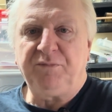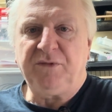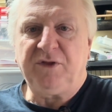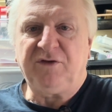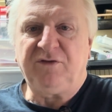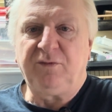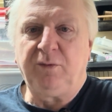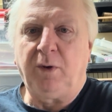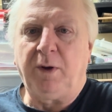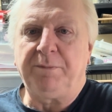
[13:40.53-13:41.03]

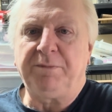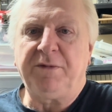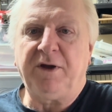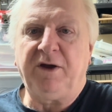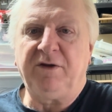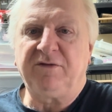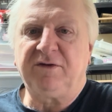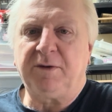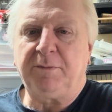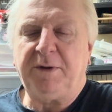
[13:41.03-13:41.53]
swap
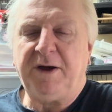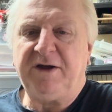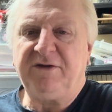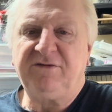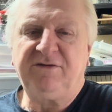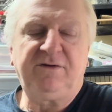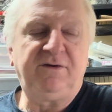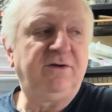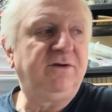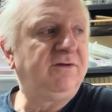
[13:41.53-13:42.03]
those
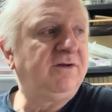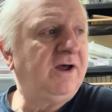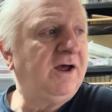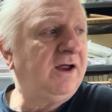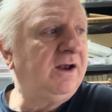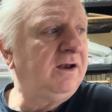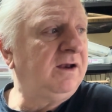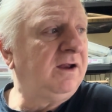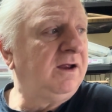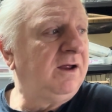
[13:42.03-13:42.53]
capacitors
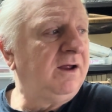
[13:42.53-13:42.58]
out.